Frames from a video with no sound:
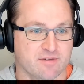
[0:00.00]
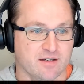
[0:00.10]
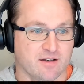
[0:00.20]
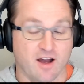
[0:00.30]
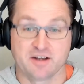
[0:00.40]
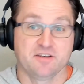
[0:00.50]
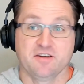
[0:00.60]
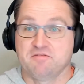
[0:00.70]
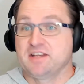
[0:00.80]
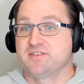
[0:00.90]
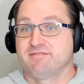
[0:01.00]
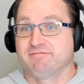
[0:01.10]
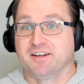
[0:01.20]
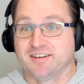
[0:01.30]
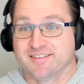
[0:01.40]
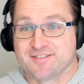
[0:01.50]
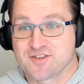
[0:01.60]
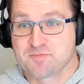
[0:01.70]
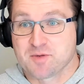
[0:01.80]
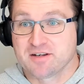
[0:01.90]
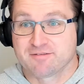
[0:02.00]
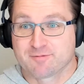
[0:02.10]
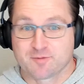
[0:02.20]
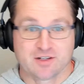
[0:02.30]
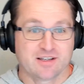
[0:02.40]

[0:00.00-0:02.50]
And I didn't invent it, just being